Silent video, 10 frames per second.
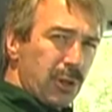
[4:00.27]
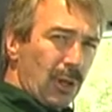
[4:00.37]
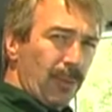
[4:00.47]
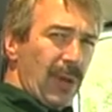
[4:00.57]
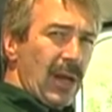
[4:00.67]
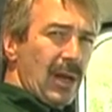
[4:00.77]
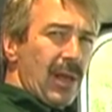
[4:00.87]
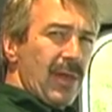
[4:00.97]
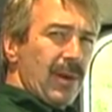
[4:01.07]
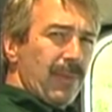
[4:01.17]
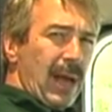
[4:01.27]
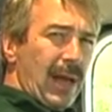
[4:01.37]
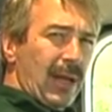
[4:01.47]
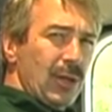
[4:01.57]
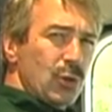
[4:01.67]
a little bit and then
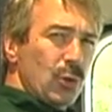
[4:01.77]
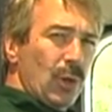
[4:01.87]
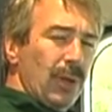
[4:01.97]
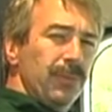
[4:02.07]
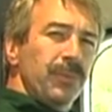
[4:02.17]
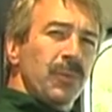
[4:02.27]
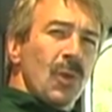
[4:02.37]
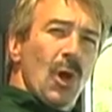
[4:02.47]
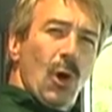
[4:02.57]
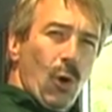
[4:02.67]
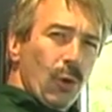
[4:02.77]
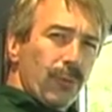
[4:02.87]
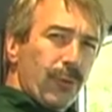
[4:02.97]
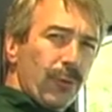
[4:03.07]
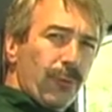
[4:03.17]
back into it. Hold
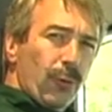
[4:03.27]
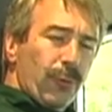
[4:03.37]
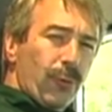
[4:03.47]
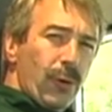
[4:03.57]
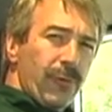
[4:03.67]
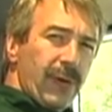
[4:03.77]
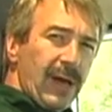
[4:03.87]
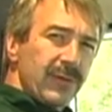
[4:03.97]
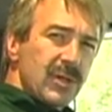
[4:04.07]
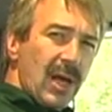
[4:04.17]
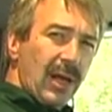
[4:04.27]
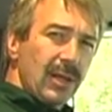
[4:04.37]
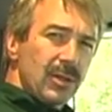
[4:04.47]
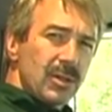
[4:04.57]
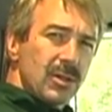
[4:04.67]
it for the full 45
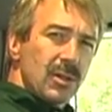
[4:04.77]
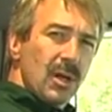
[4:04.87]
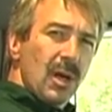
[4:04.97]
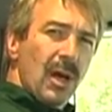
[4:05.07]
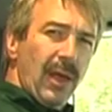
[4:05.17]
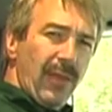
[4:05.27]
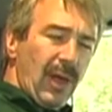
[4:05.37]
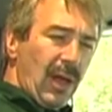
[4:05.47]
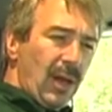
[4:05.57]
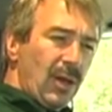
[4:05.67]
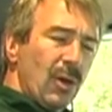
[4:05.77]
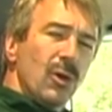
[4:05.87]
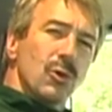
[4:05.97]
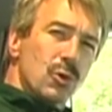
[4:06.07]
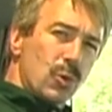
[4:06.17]
seconds, and then
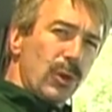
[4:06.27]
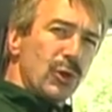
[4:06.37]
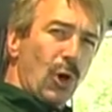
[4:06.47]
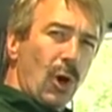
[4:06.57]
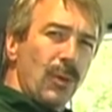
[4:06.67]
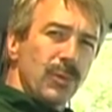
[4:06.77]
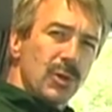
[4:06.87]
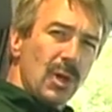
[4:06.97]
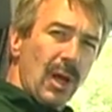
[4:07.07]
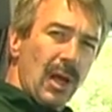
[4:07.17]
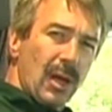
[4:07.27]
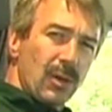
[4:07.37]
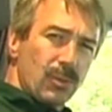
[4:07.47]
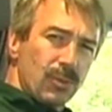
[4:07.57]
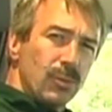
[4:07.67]
switch arms
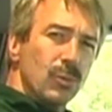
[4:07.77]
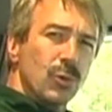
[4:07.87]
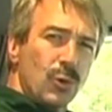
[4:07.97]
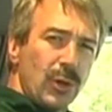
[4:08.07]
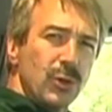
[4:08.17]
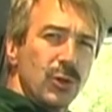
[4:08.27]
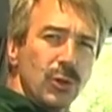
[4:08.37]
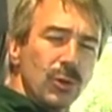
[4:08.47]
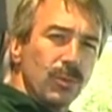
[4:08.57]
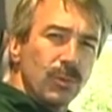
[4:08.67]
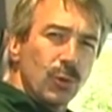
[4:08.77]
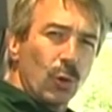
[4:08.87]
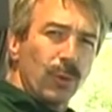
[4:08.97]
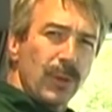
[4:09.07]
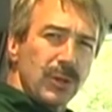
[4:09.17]
and stretch the
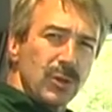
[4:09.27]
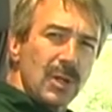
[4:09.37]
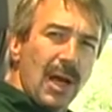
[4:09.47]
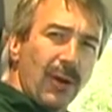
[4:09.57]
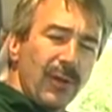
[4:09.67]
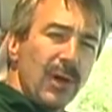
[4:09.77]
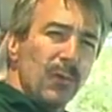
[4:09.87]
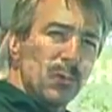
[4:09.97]
shoulder muscles out on the other